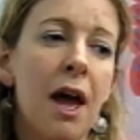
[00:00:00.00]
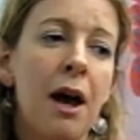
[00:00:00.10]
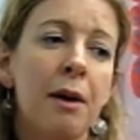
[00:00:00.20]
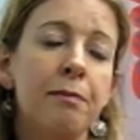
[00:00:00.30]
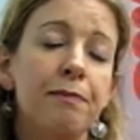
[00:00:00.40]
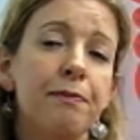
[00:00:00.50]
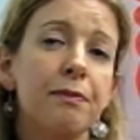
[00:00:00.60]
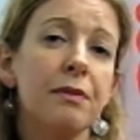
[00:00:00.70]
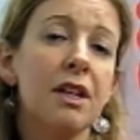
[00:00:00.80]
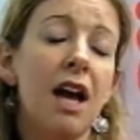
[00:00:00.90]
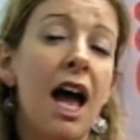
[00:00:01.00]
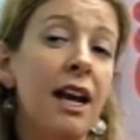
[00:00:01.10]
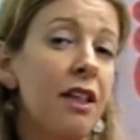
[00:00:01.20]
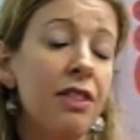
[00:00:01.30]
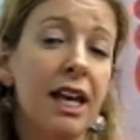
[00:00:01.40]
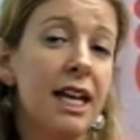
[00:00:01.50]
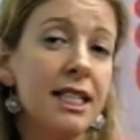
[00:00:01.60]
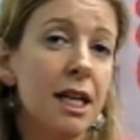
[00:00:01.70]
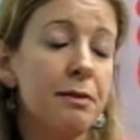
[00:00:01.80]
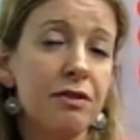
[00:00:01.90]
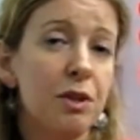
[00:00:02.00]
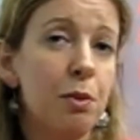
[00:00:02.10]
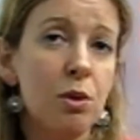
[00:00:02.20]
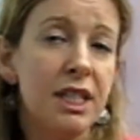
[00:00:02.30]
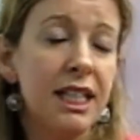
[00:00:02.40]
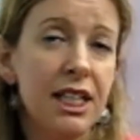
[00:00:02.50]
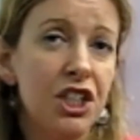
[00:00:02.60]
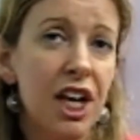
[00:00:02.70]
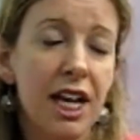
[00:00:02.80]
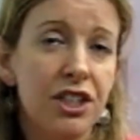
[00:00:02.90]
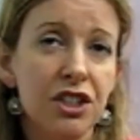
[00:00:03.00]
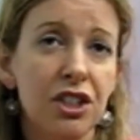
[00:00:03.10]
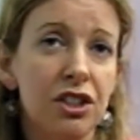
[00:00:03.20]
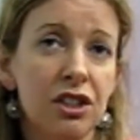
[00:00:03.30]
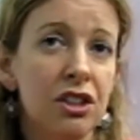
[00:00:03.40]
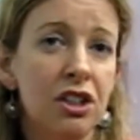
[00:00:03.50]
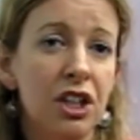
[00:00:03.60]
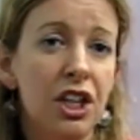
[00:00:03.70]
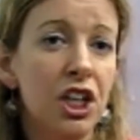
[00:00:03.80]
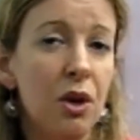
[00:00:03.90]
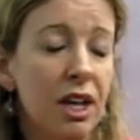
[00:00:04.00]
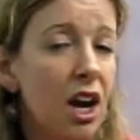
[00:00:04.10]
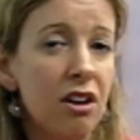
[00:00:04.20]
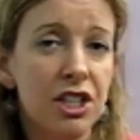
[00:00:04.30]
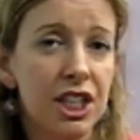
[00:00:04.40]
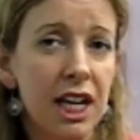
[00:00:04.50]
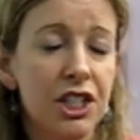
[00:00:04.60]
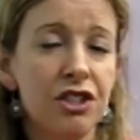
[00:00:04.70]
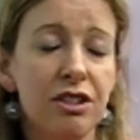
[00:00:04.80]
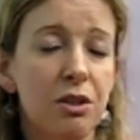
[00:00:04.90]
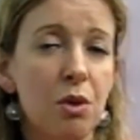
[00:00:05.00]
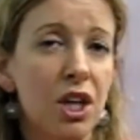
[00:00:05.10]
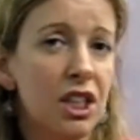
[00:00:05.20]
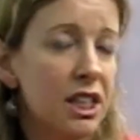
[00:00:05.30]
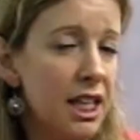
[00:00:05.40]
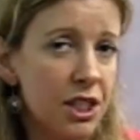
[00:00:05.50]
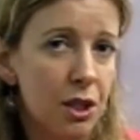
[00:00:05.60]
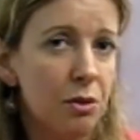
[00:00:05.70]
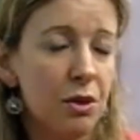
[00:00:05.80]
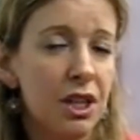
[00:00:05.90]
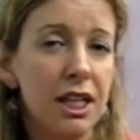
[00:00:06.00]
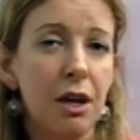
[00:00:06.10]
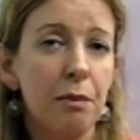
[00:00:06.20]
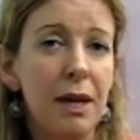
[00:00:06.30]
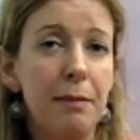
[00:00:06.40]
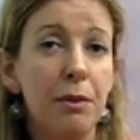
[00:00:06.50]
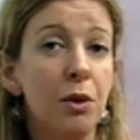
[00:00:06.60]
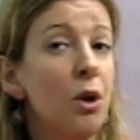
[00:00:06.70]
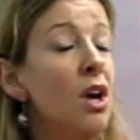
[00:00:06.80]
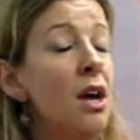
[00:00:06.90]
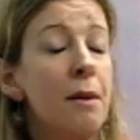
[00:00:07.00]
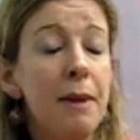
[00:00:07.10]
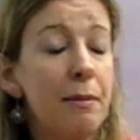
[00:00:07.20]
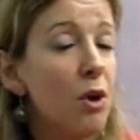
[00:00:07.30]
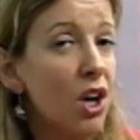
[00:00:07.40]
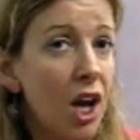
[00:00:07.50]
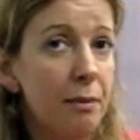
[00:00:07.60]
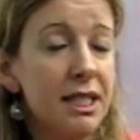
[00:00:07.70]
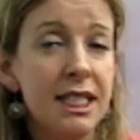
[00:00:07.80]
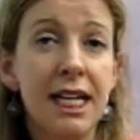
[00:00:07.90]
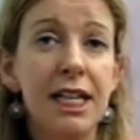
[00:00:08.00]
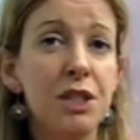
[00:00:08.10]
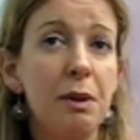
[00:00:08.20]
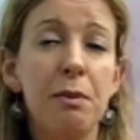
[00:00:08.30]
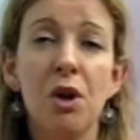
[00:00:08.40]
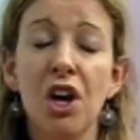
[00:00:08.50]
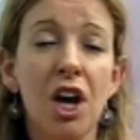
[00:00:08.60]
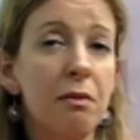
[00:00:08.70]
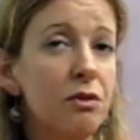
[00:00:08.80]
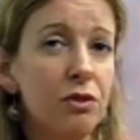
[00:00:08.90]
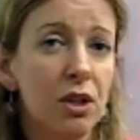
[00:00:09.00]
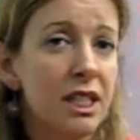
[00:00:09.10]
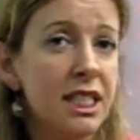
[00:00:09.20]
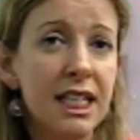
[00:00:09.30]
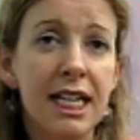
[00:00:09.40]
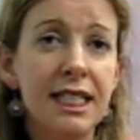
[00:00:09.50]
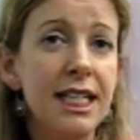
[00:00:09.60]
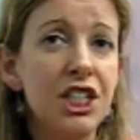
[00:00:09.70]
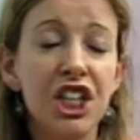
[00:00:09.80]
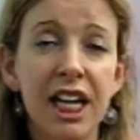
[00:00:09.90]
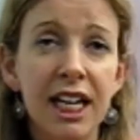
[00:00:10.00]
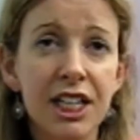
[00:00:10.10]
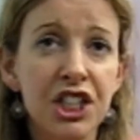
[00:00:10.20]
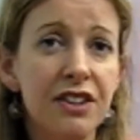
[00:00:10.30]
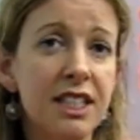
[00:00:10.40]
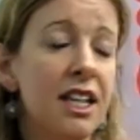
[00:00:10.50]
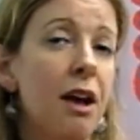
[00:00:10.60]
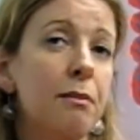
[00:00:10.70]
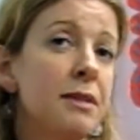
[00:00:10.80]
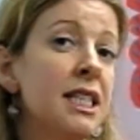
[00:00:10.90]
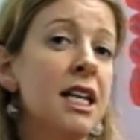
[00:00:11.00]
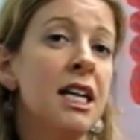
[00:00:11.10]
And I think in terms of supporting education, encouraging Asha in the work that they're doing with the young people, people can come and teach, people can come and volunteer, teaching English in the slums,